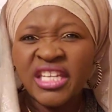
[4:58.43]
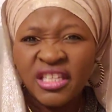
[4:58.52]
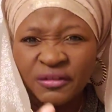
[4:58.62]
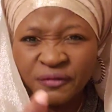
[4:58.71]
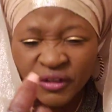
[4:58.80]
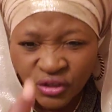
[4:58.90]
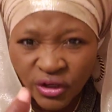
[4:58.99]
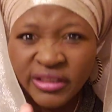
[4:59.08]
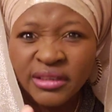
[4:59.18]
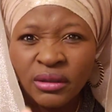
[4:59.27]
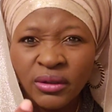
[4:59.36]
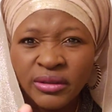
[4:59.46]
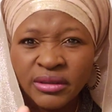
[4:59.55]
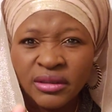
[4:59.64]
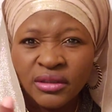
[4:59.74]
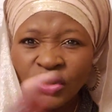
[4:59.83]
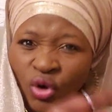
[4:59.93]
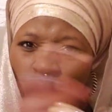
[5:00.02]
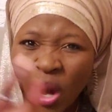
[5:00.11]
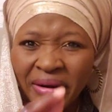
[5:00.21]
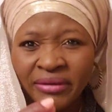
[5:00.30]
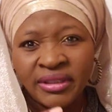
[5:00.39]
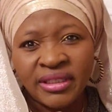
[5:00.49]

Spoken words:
If a door is closed, go around